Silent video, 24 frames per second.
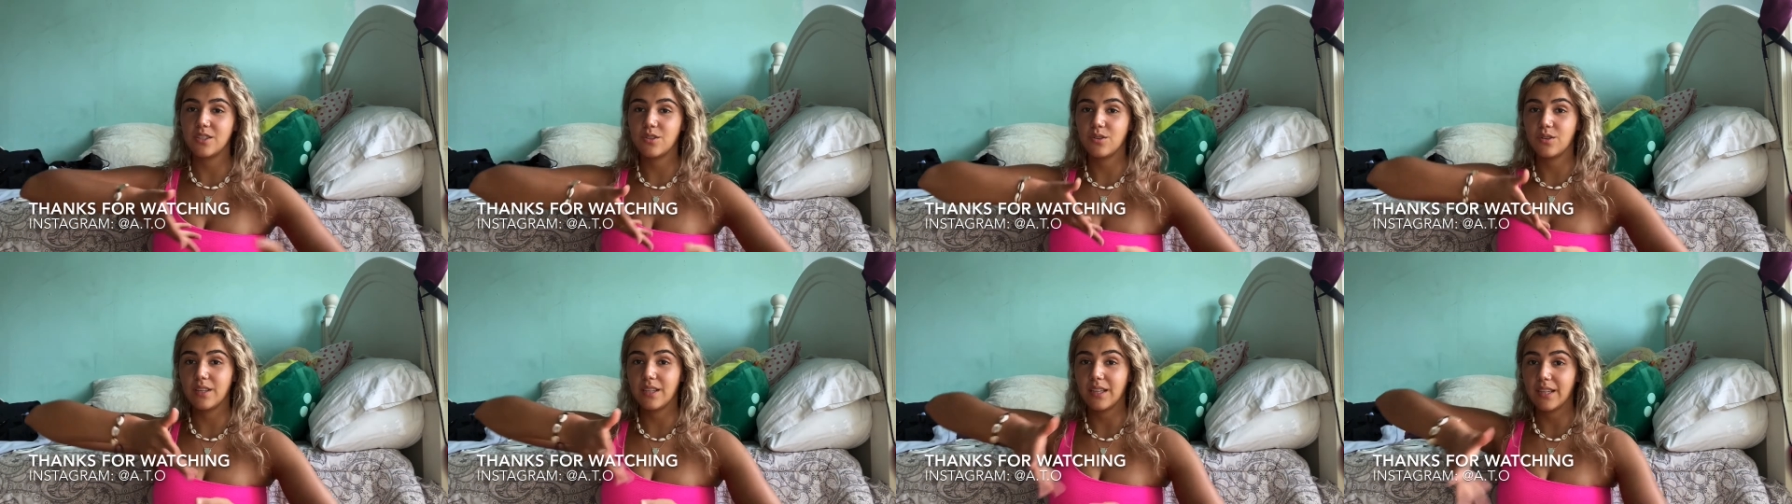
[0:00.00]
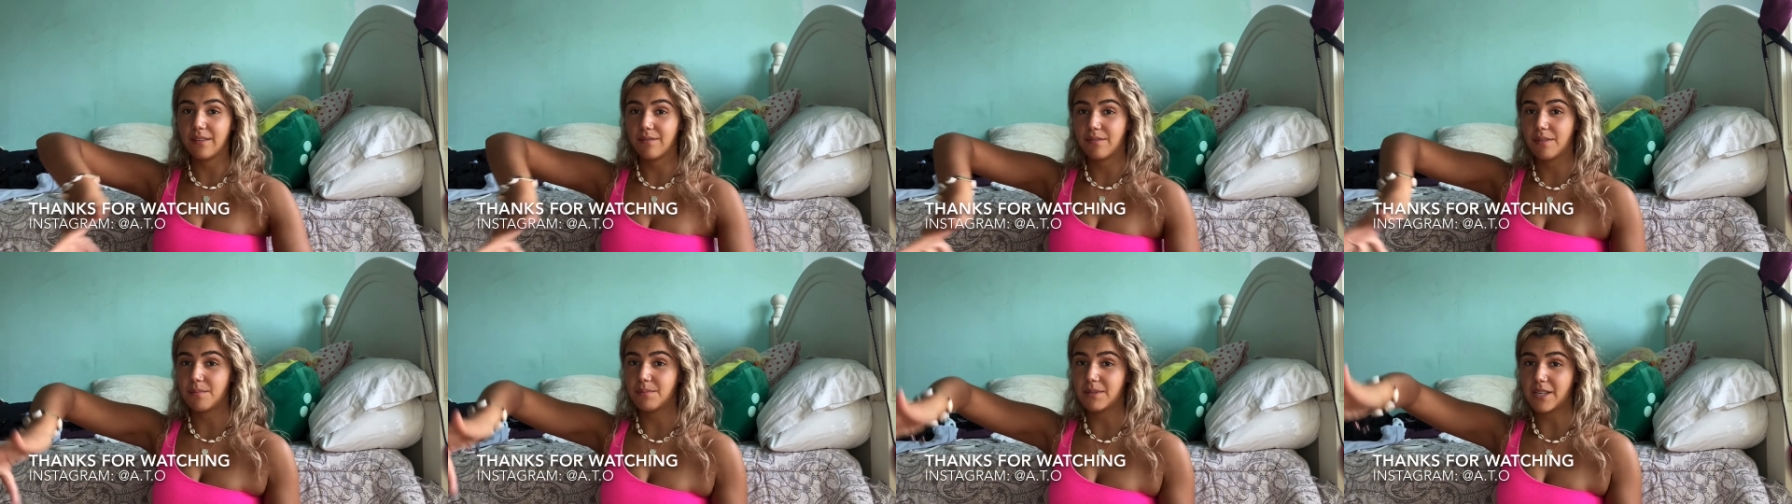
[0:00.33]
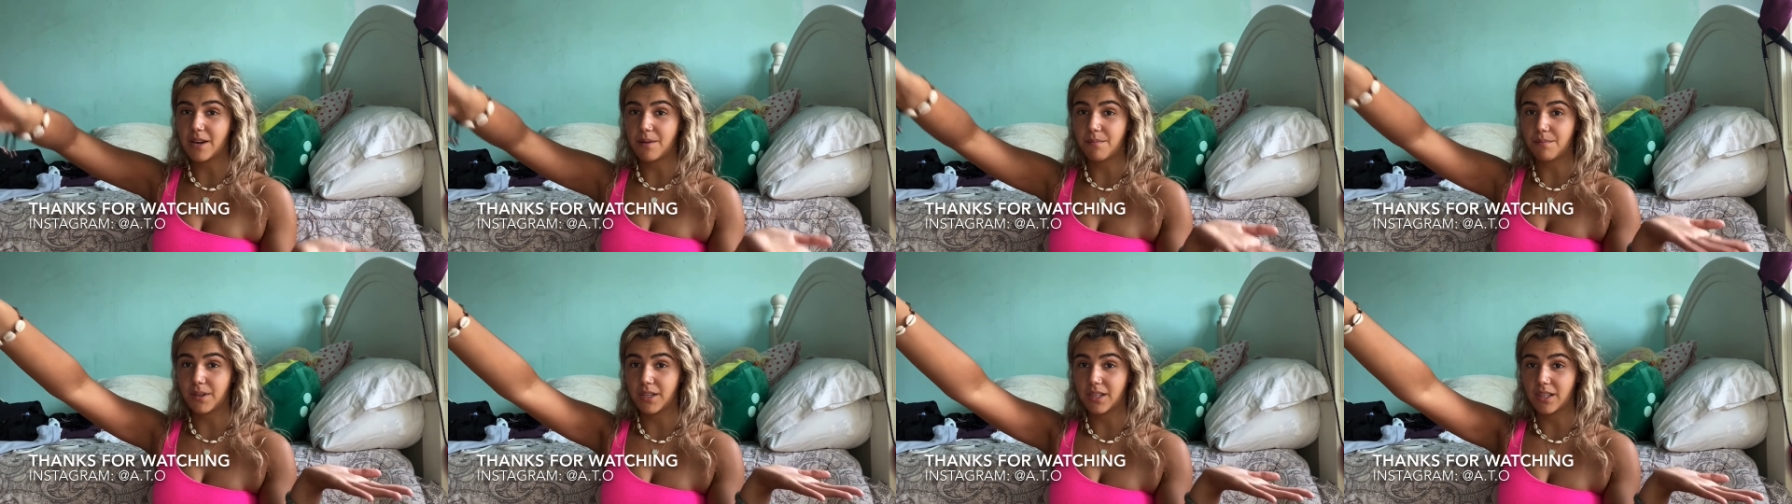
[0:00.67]
you can leave them
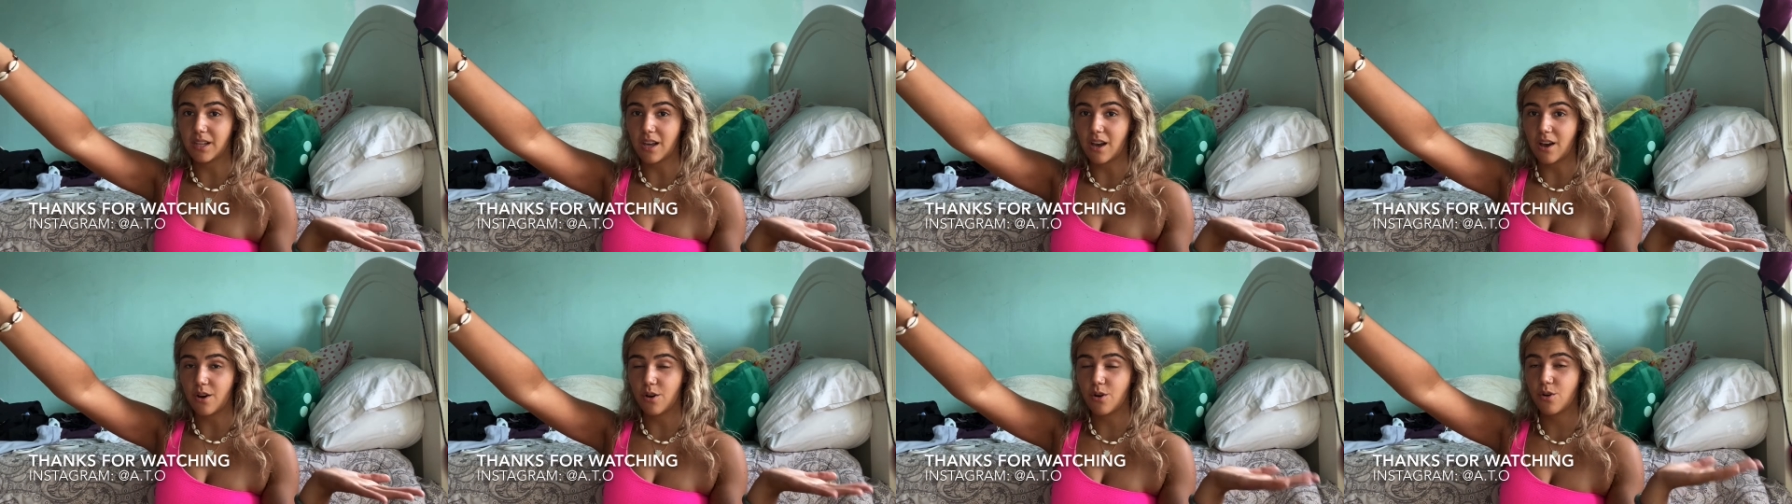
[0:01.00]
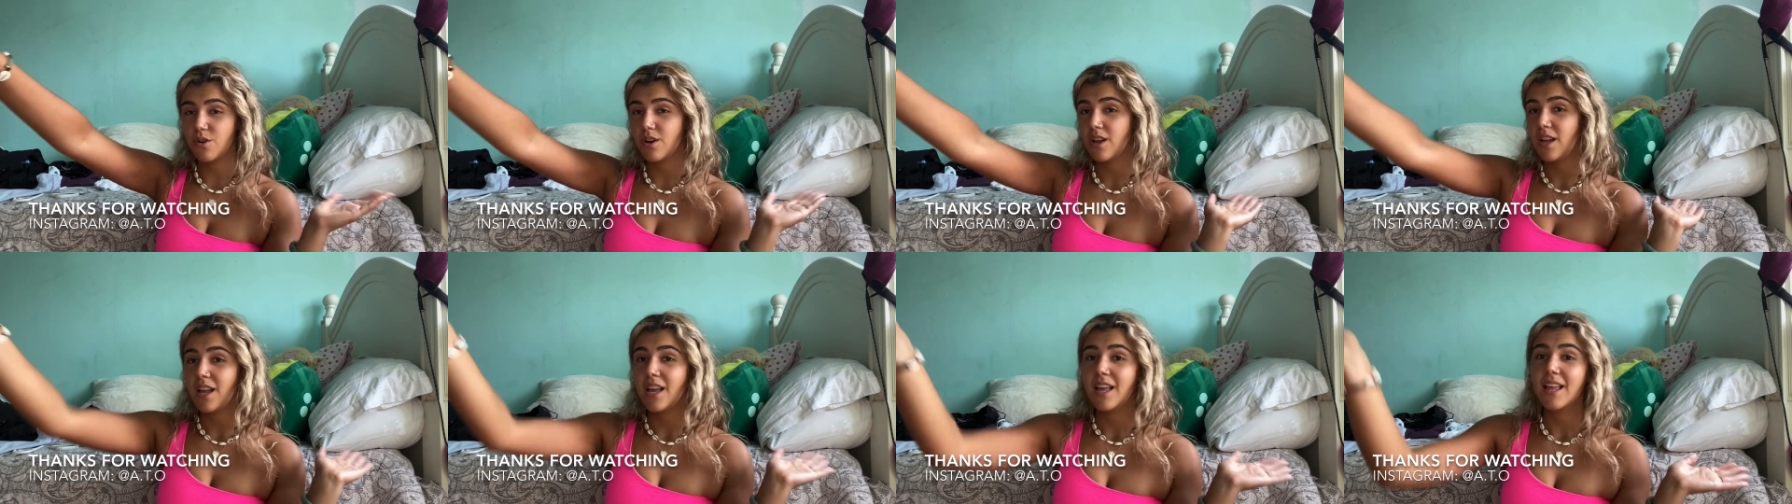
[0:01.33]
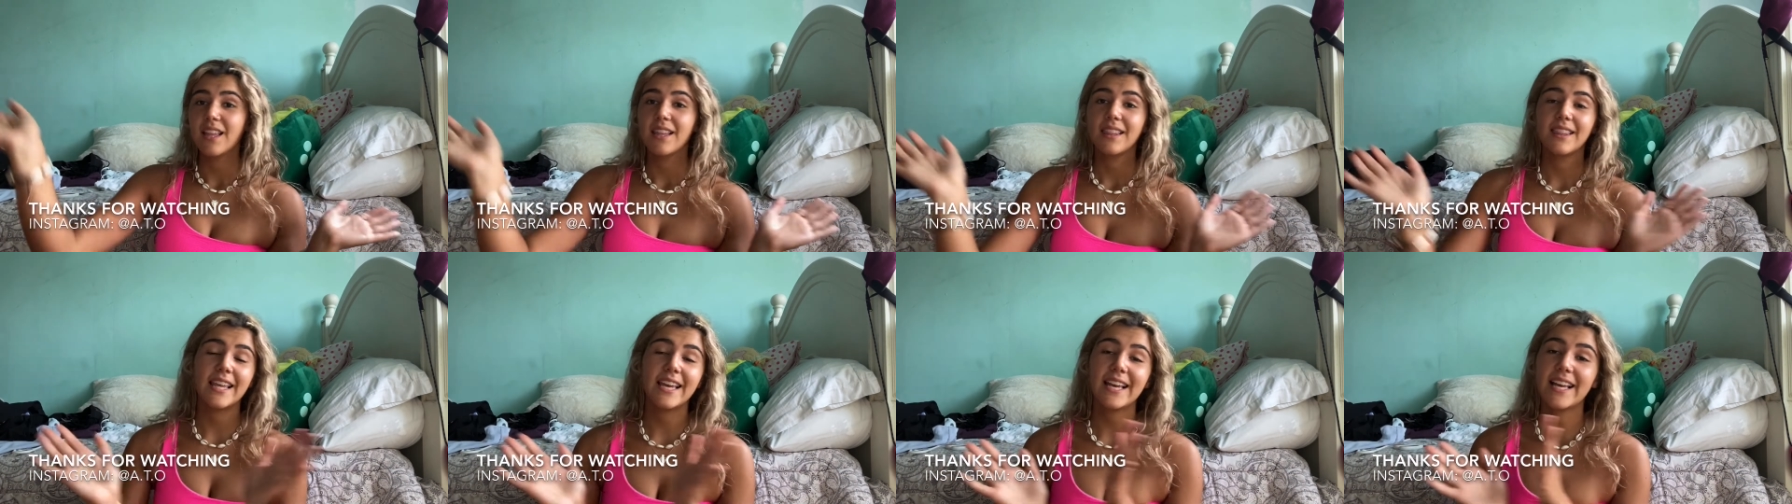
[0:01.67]
down below.
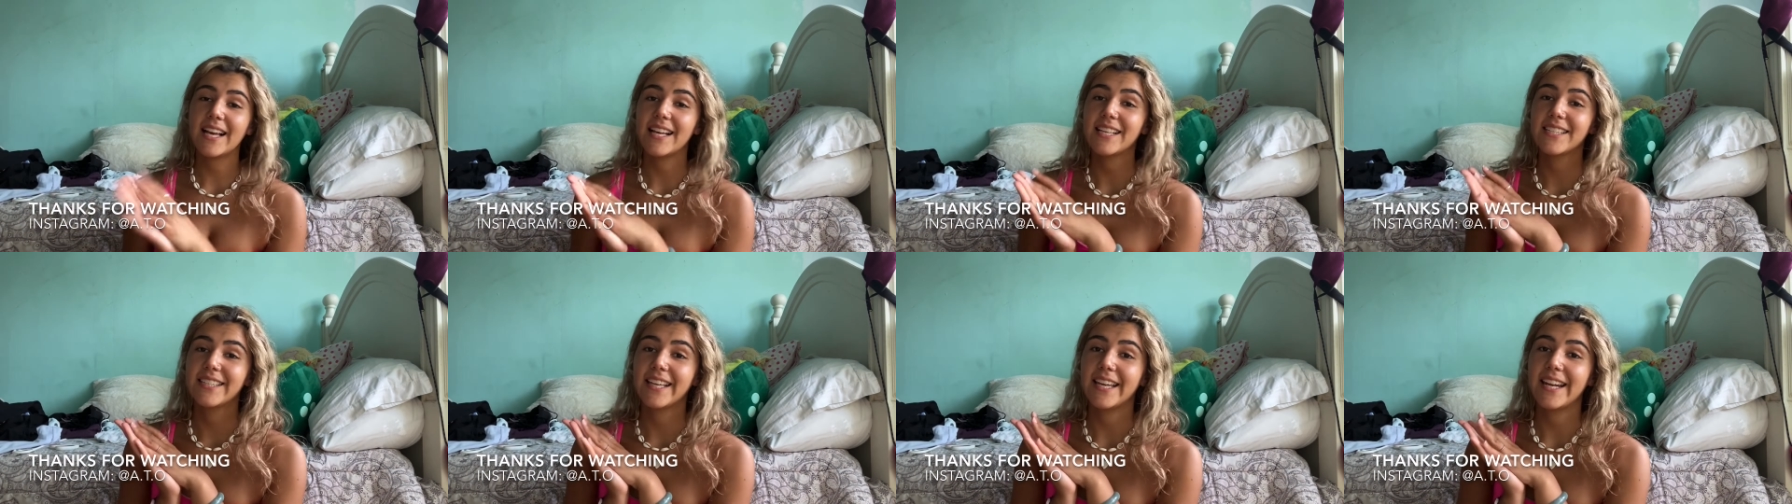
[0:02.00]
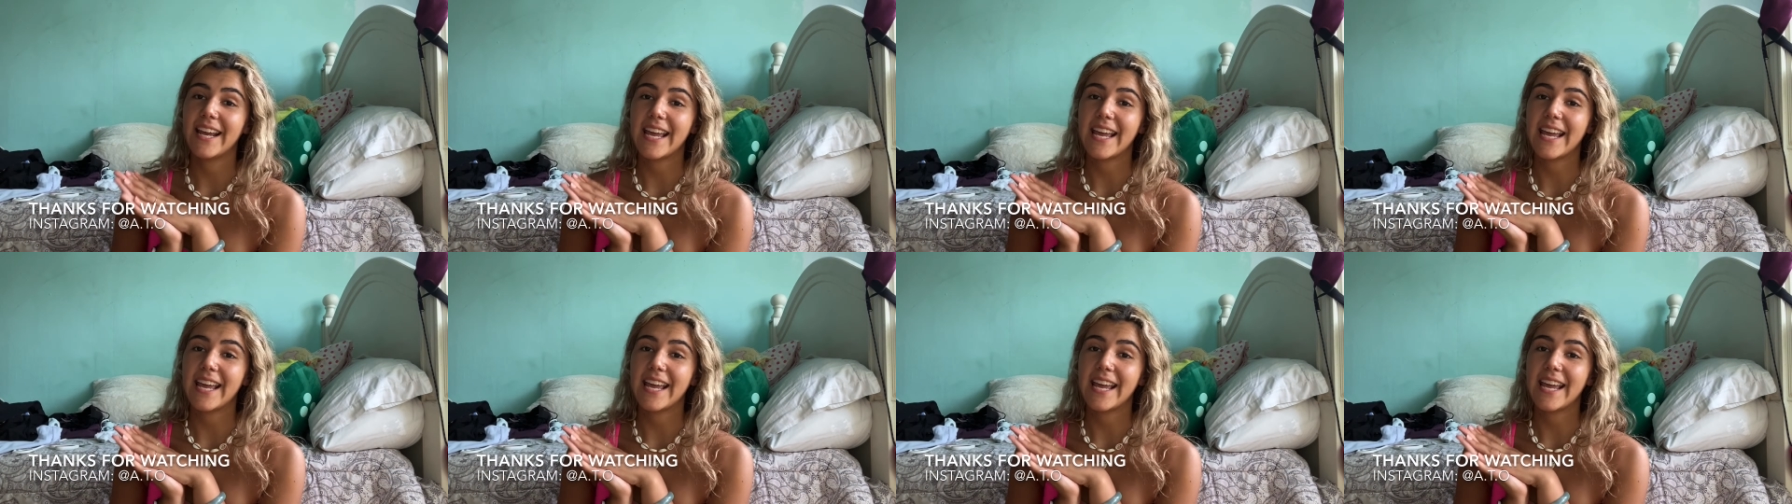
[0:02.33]
Like I said,